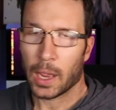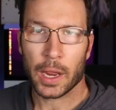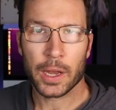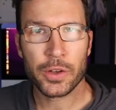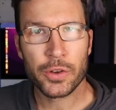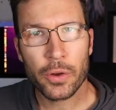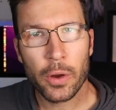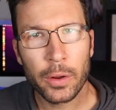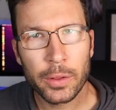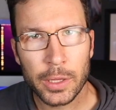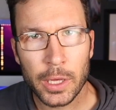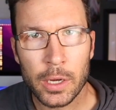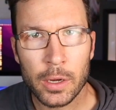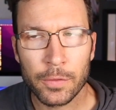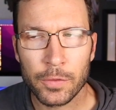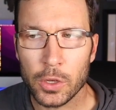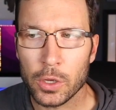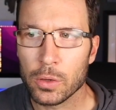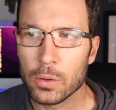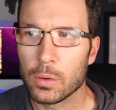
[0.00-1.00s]
And during the
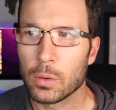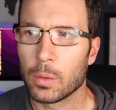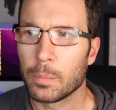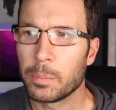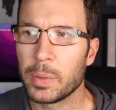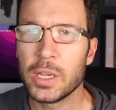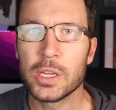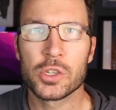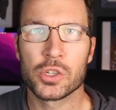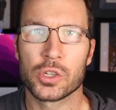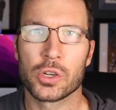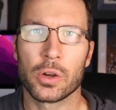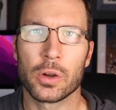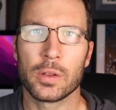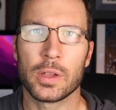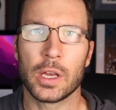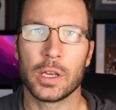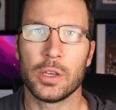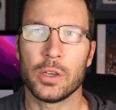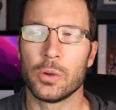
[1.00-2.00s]
interview, be
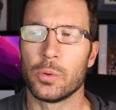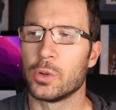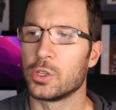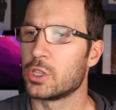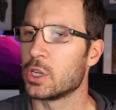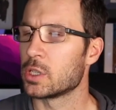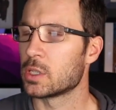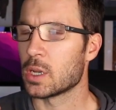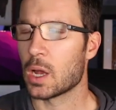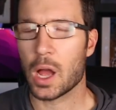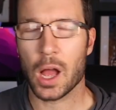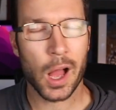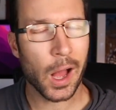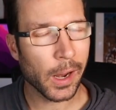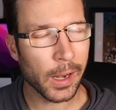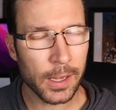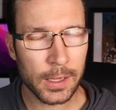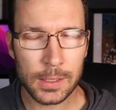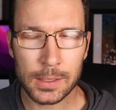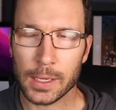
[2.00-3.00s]
sure that you were just
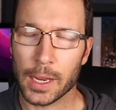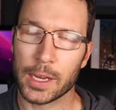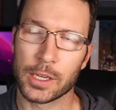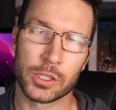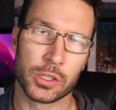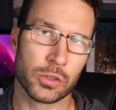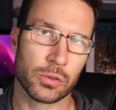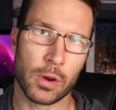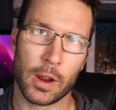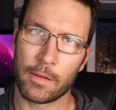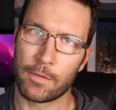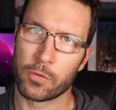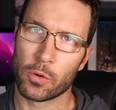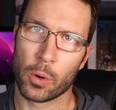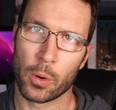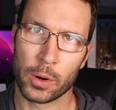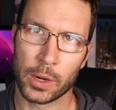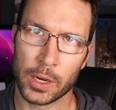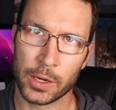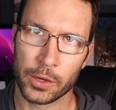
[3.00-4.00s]
honest and
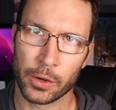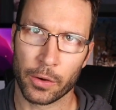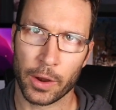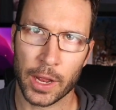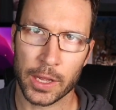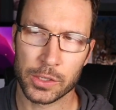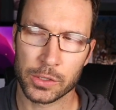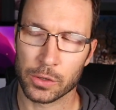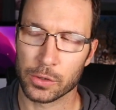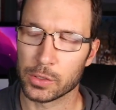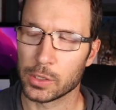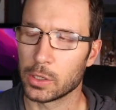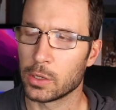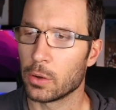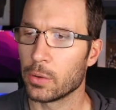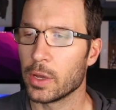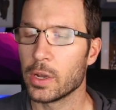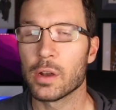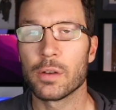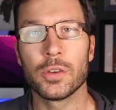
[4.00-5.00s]
straightforward in your answers. You
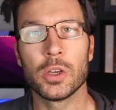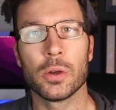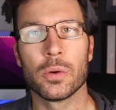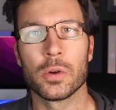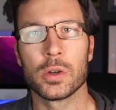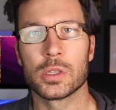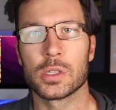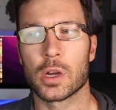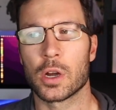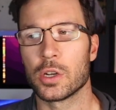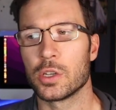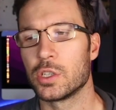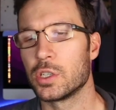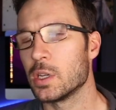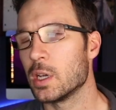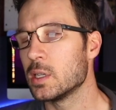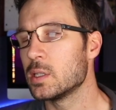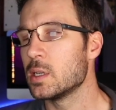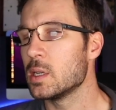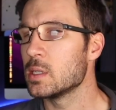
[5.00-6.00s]
know, interviewers are
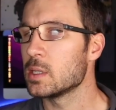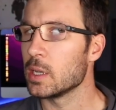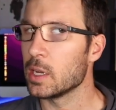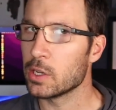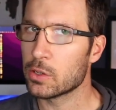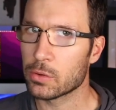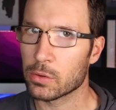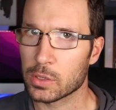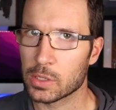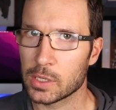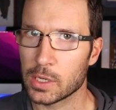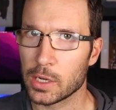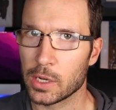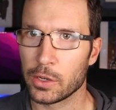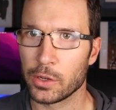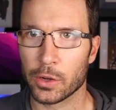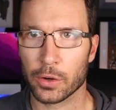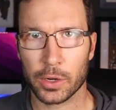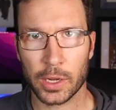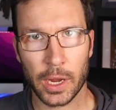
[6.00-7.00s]
just as interested
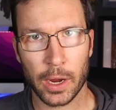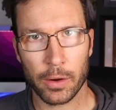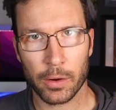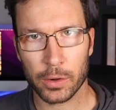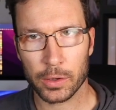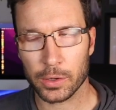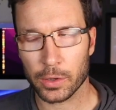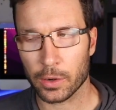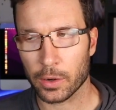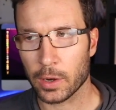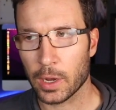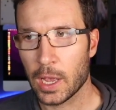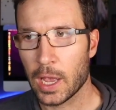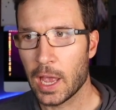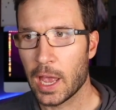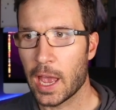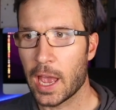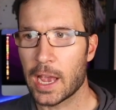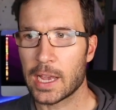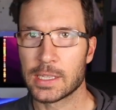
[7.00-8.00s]
in your character
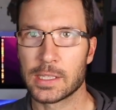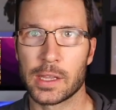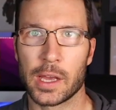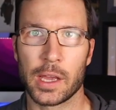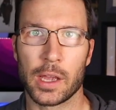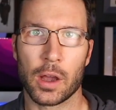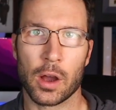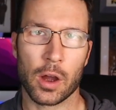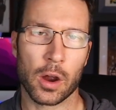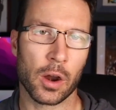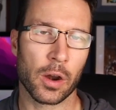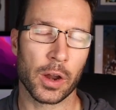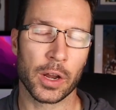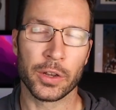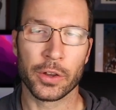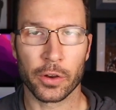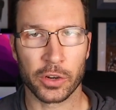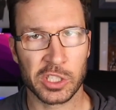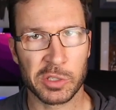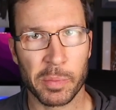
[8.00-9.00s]
as they are
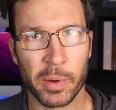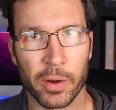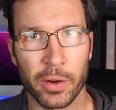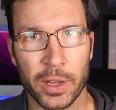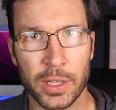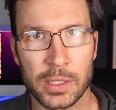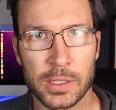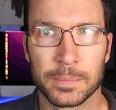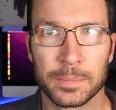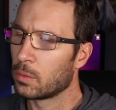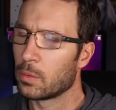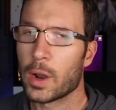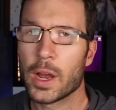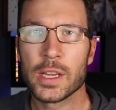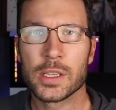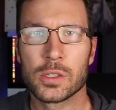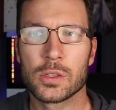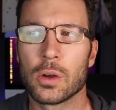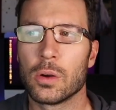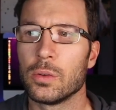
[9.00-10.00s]
in your experience,
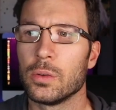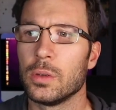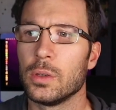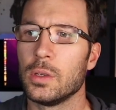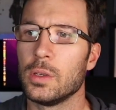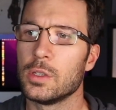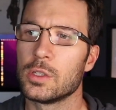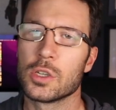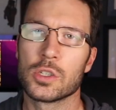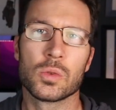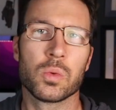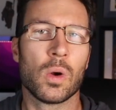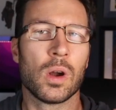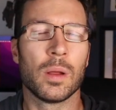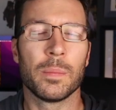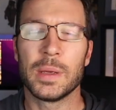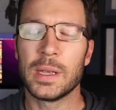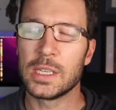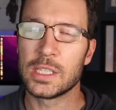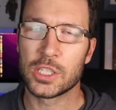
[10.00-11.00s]
right? So you just want
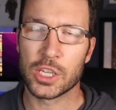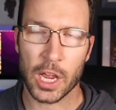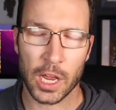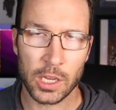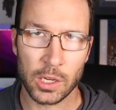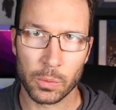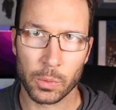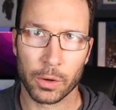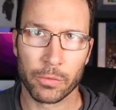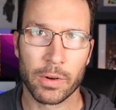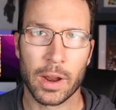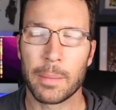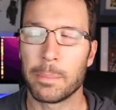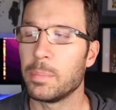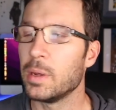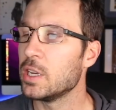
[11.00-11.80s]
to be genuine, right?